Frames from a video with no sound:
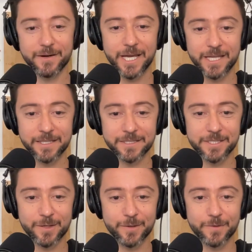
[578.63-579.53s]
And
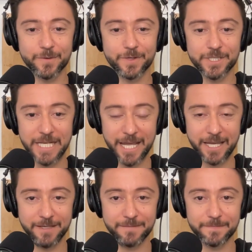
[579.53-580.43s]
so
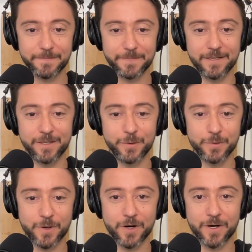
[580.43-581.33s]
today,
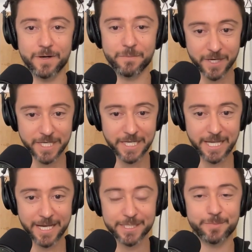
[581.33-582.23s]
you are
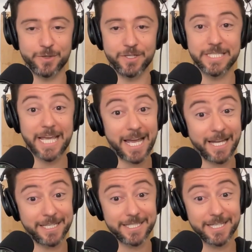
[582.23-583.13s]
marketing expert
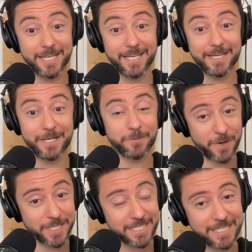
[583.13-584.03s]
at in
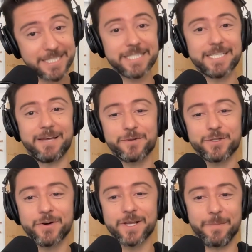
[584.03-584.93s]
residence at
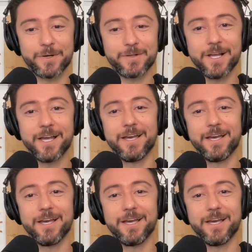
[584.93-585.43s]
First Round Capital.